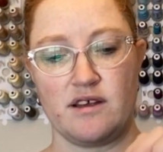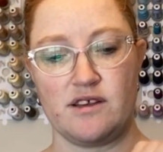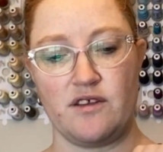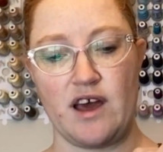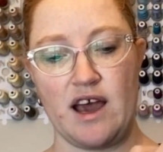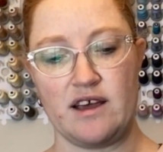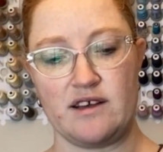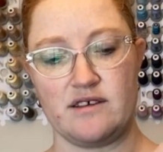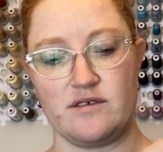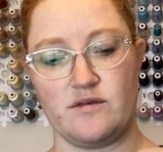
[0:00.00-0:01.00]
So
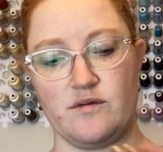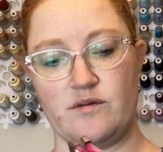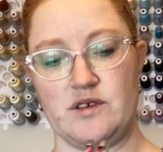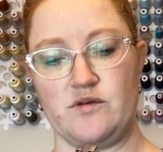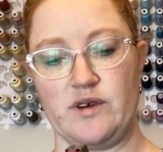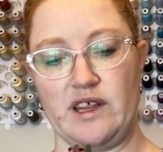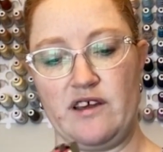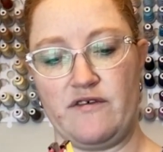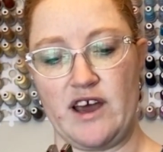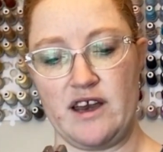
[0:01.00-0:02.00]
that was
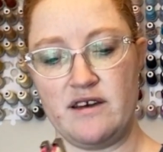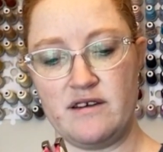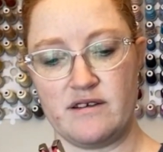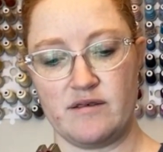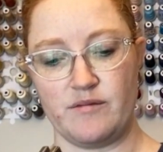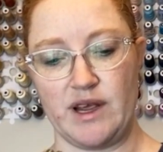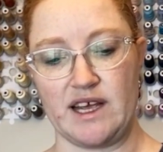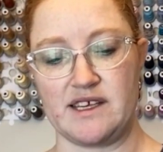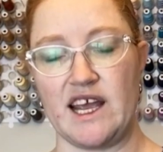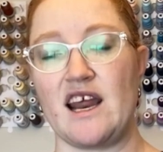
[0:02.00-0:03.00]
really fun
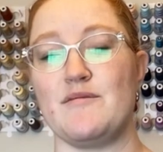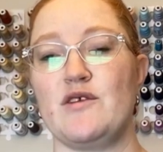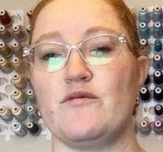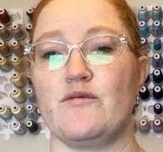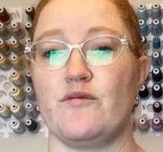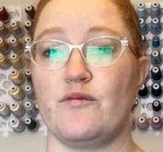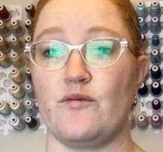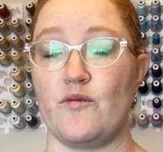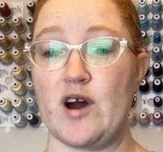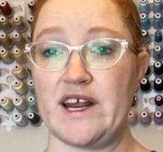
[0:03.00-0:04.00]
because, again, I've been
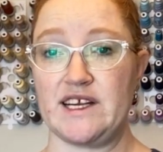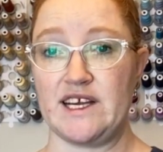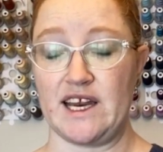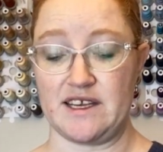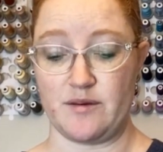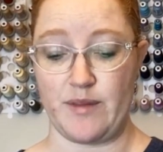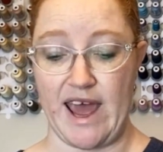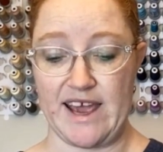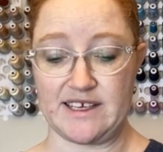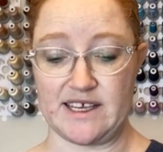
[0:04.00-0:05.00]
wanting to get into
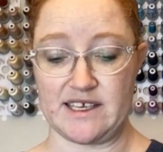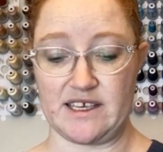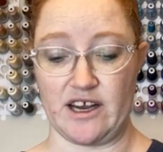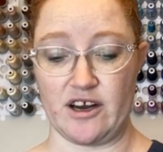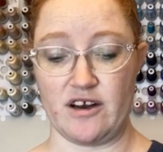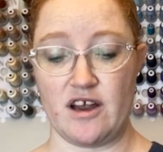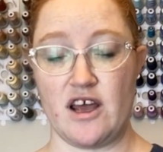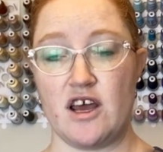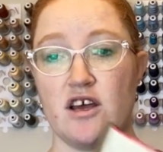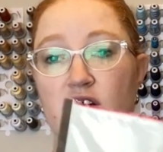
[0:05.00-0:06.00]
bags this year.
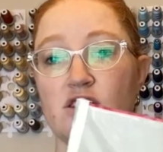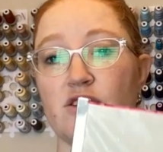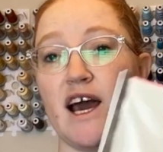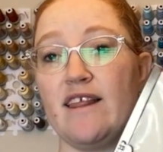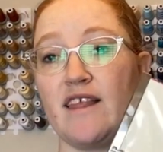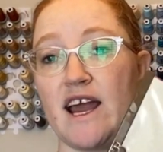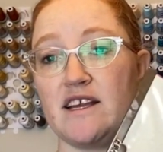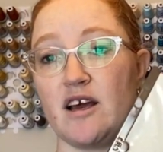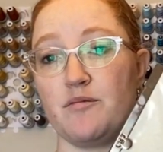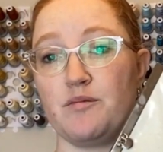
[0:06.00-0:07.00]
So that
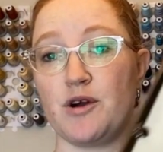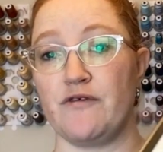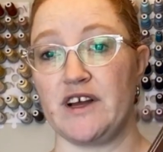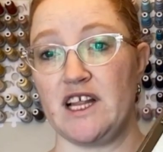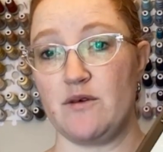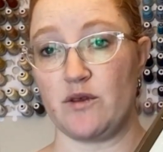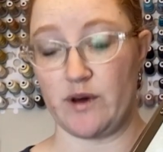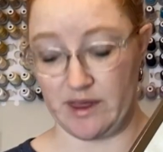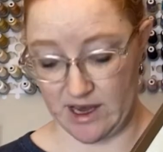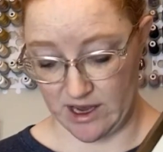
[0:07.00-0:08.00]
lined up perfectly with
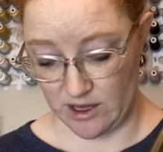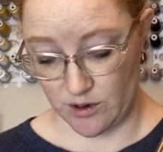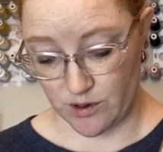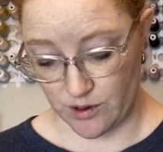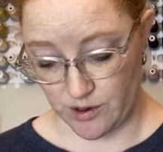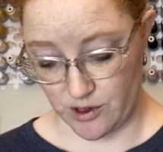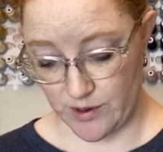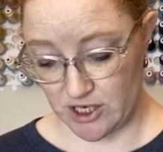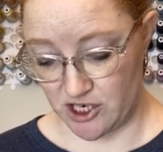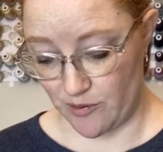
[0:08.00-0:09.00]
what the local
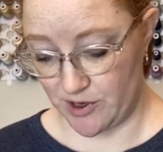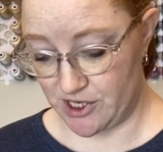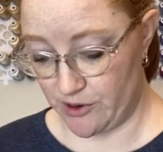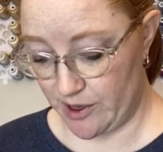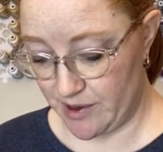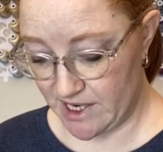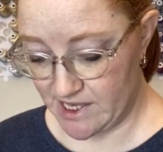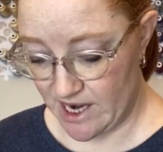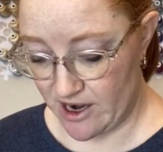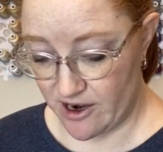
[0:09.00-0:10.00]
quilt shop was doing,
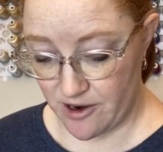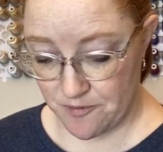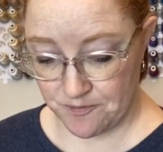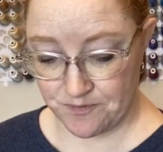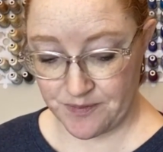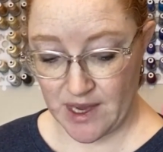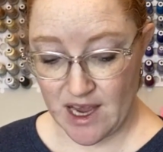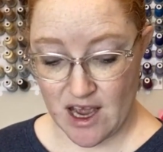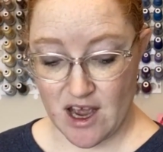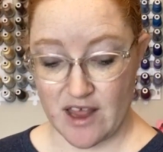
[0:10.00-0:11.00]
because
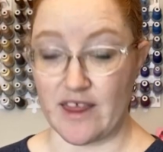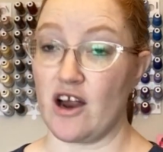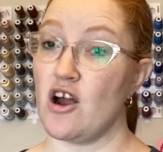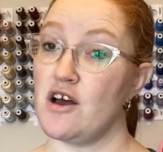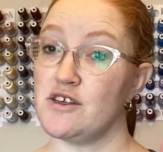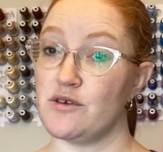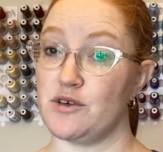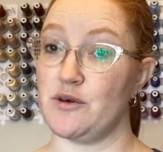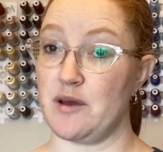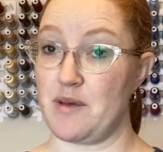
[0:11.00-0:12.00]
they're also
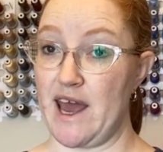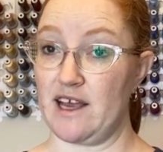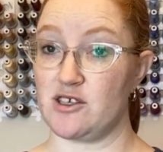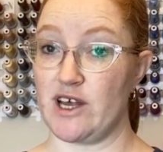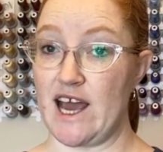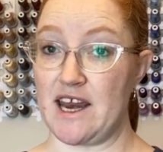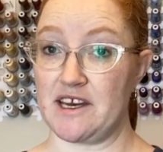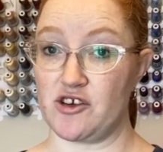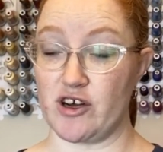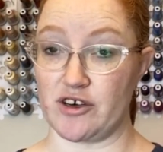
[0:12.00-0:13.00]
doing bags. So they had
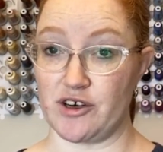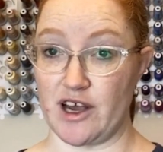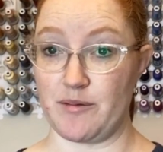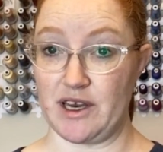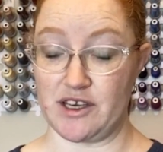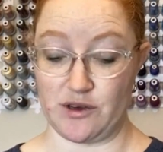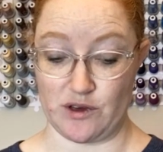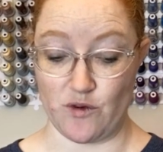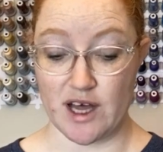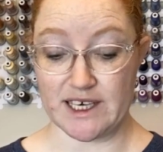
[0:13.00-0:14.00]
an instructor come in to do
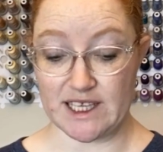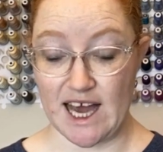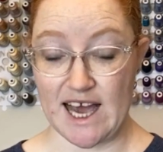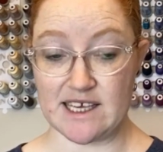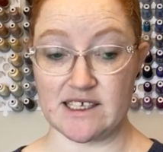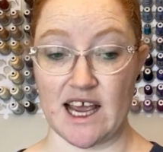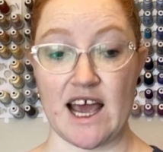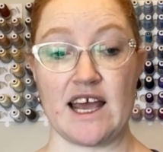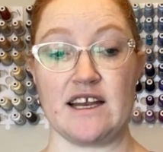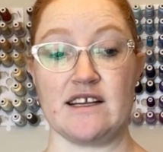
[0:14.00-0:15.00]
the wallet class,
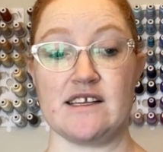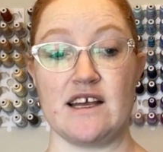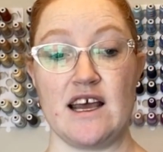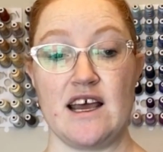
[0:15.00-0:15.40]
and